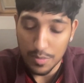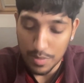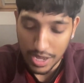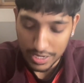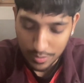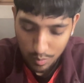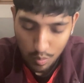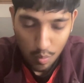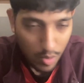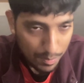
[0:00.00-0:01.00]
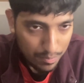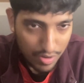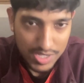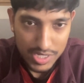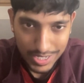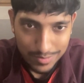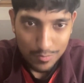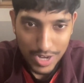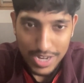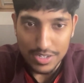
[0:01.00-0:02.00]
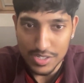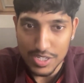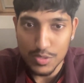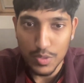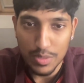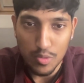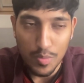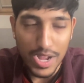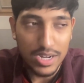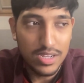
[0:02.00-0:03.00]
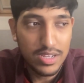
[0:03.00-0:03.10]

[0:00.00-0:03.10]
but like were pressing relentlessly to win the ball back.